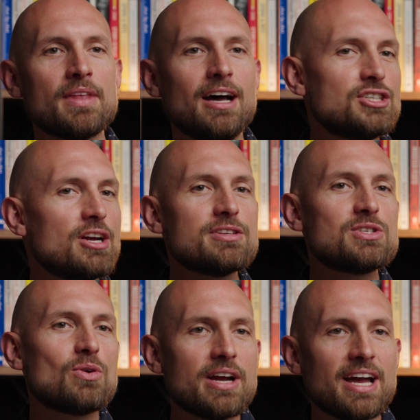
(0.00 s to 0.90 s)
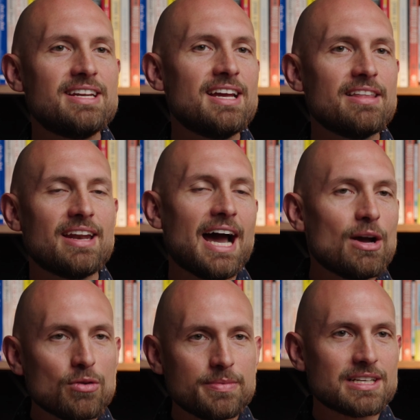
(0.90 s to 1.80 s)
I'll share the story idea that I
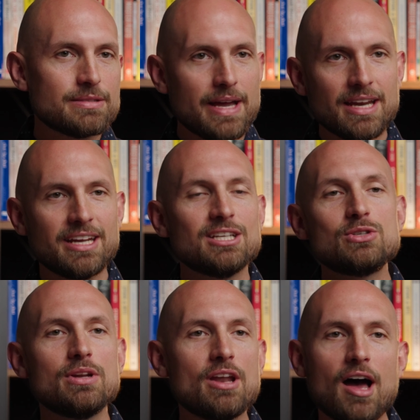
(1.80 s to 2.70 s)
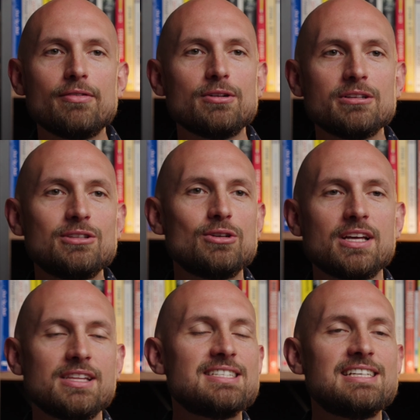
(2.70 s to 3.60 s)
will be expanding into a novel
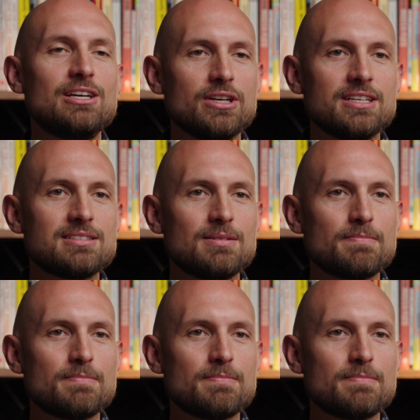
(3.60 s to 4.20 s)
during this series.